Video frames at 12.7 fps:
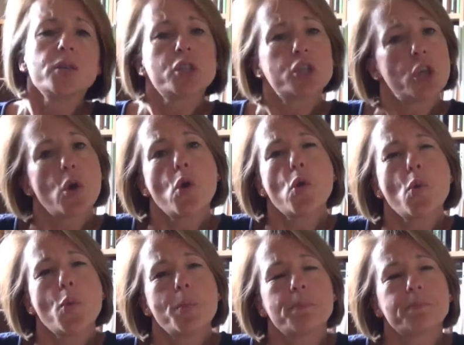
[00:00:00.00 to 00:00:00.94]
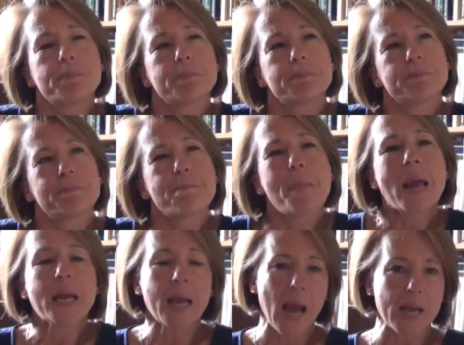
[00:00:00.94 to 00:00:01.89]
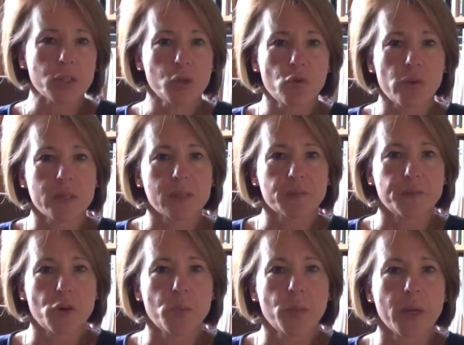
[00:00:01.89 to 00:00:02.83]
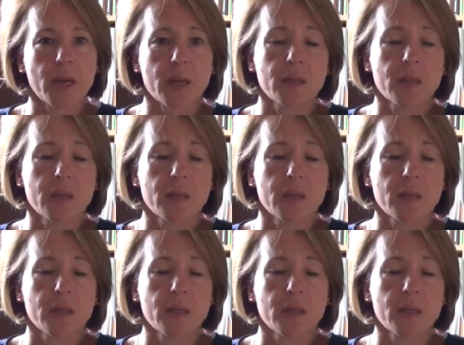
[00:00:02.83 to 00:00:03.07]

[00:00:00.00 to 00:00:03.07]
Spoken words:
Two main categories of phobia.